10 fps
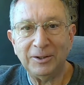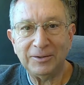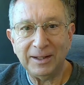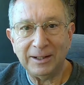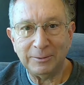
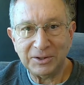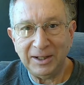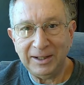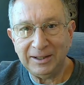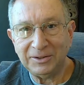hurt that I was
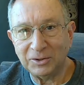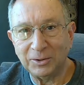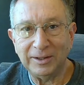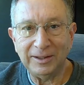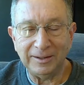hitting it
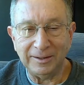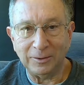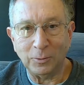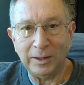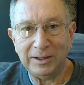during the
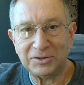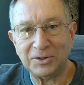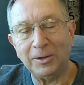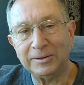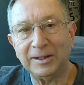greatest
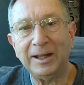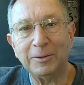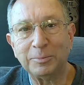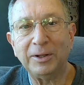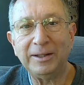Arctic
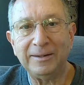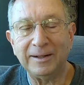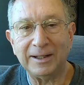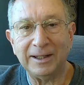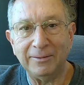outbreak
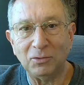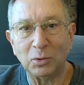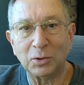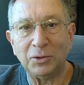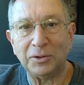that I can ever
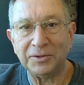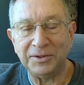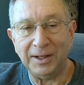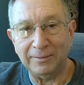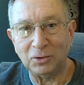recall
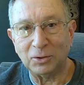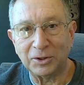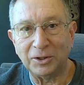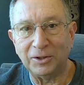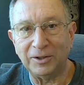to ever
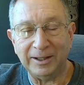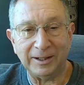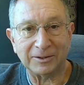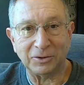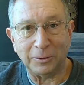occur
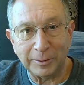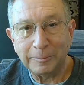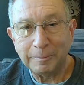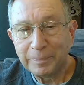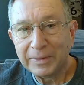in October.
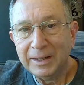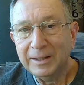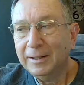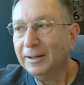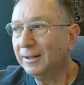
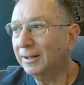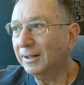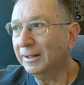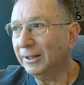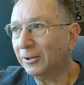
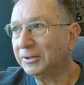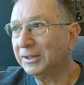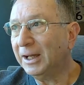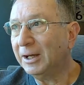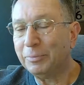An
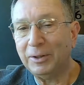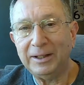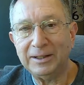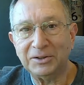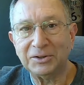Arctic
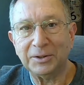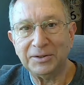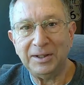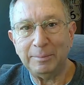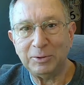outbreak that saw
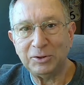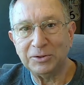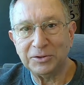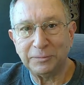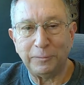
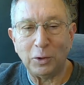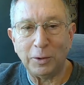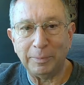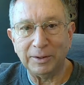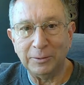temperatures
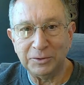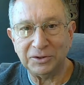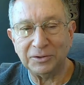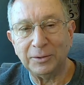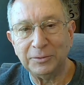fall below
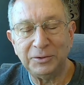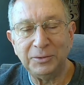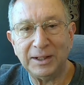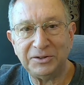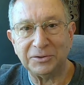zero 2
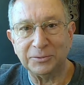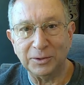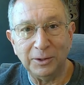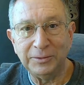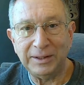nights in a
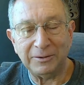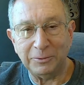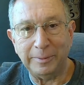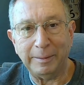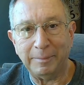row, down
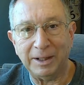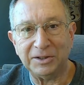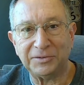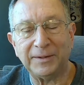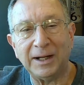to about
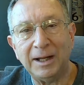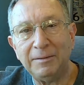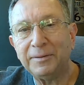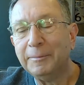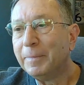-5.